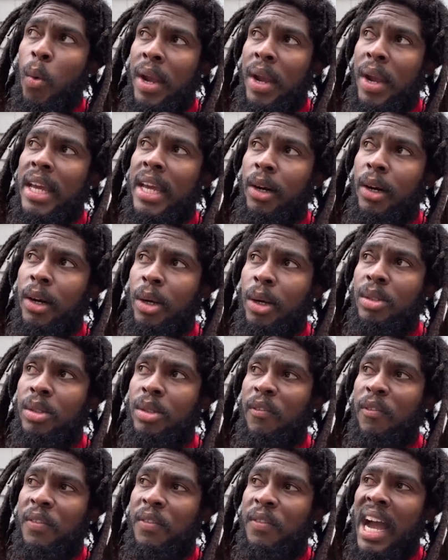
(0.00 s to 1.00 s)
we can
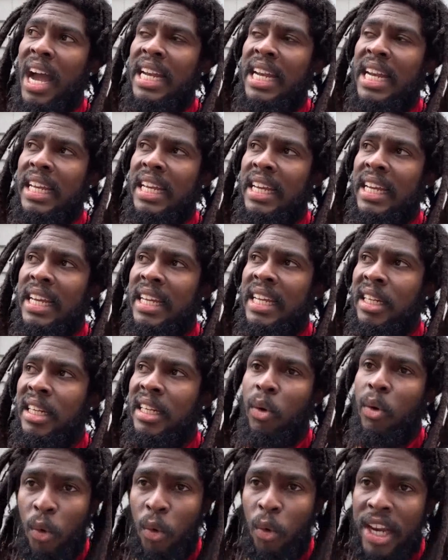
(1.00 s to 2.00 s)
also find
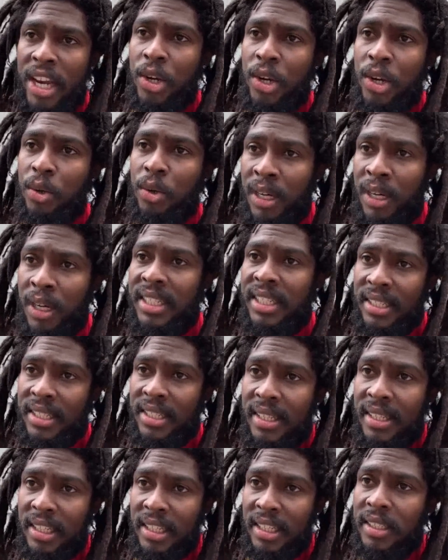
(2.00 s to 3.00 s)
and Radio
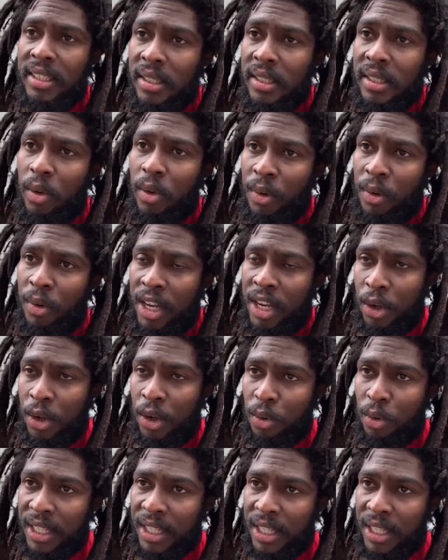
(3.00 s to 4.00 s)
Resistance, and